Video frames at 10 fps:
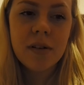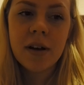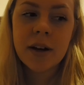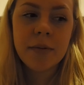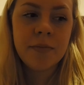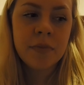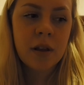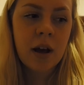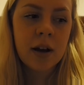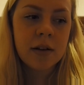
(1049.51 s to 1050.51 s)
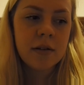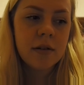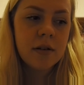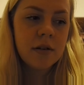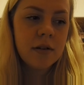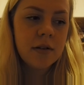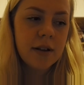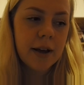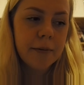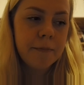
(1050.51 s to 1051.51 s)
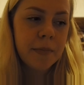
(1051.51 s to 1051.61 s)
And yeah,